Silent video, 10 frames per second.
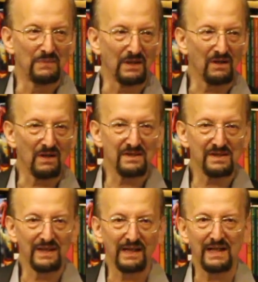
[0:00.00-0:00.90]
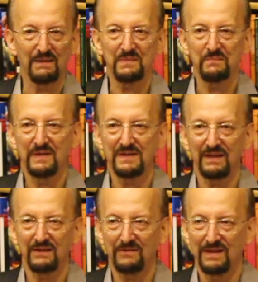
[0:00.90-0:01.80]
because they kept
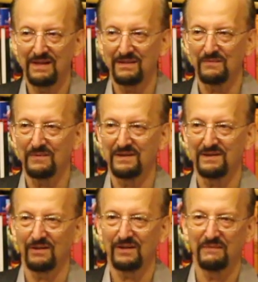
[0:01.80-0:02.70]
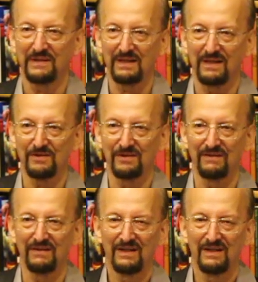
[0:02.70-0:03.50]
pissing around with the documentation